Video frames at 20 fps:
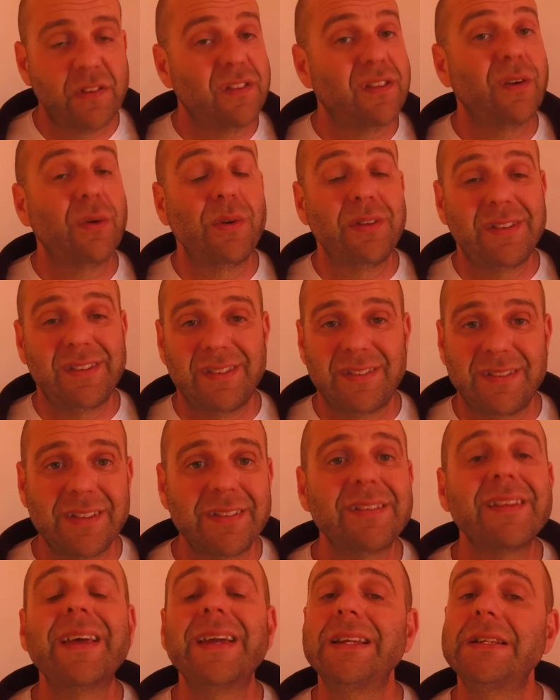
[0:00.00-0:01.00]
so it's
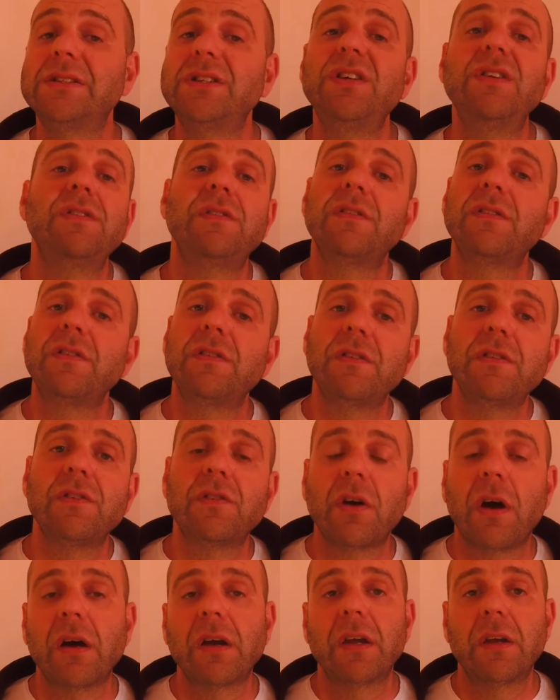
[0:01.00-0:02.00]
just like Jesus is
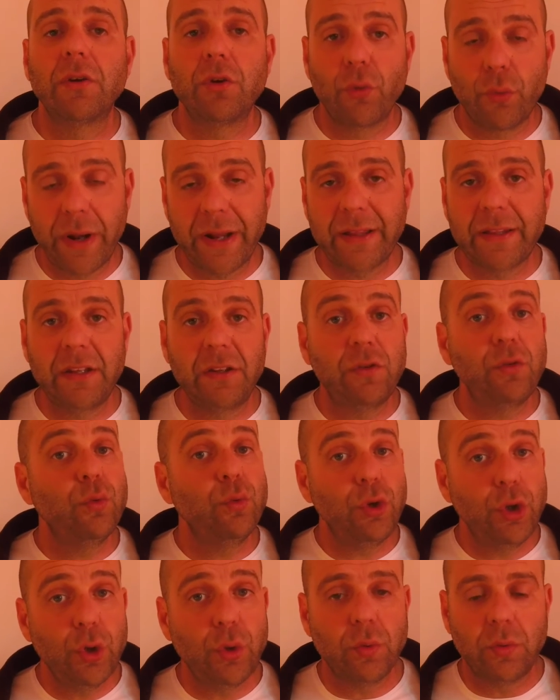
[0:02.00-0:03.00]
talking directly to
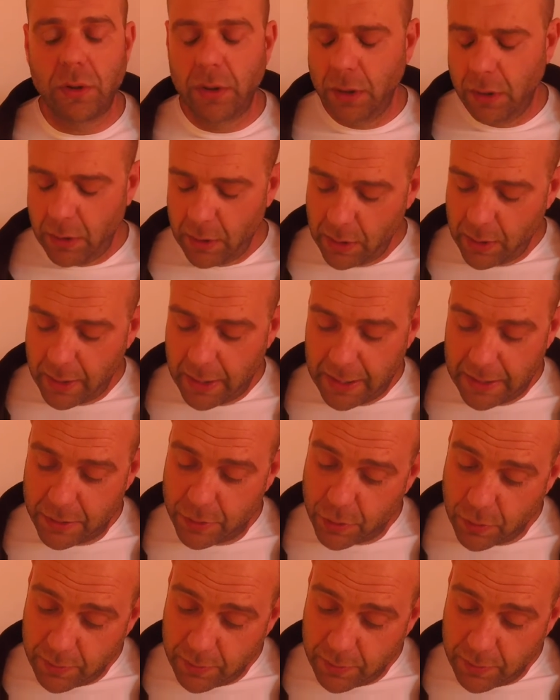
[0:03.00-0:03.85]
you and